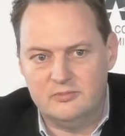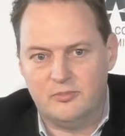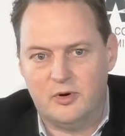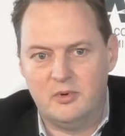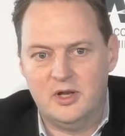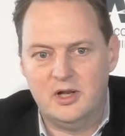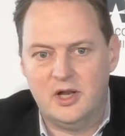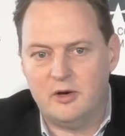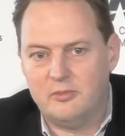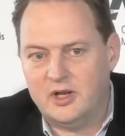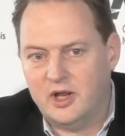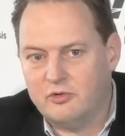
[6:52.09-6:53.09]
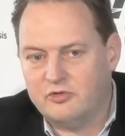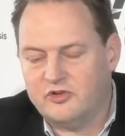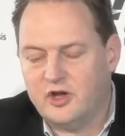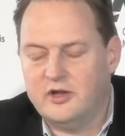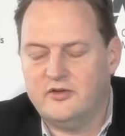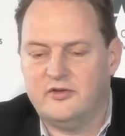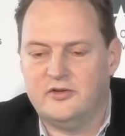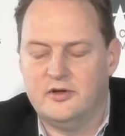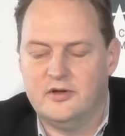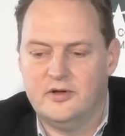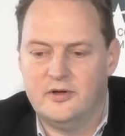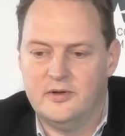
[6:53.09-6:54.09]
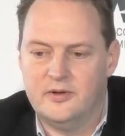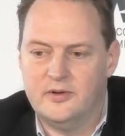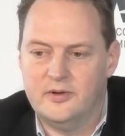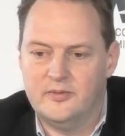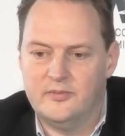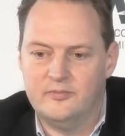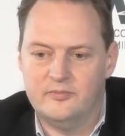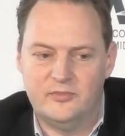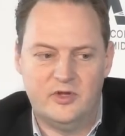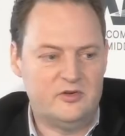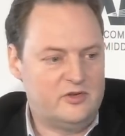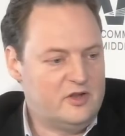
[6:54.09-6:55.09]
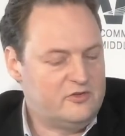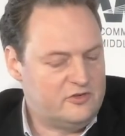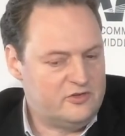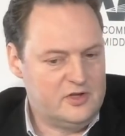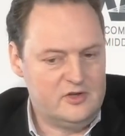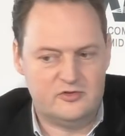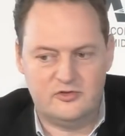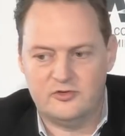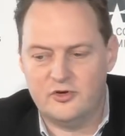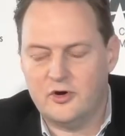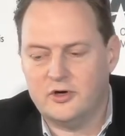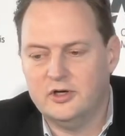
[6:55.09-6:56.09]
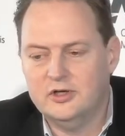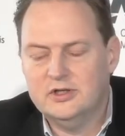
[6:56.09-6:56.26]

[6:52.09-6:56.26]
probably a little bit outside this talk.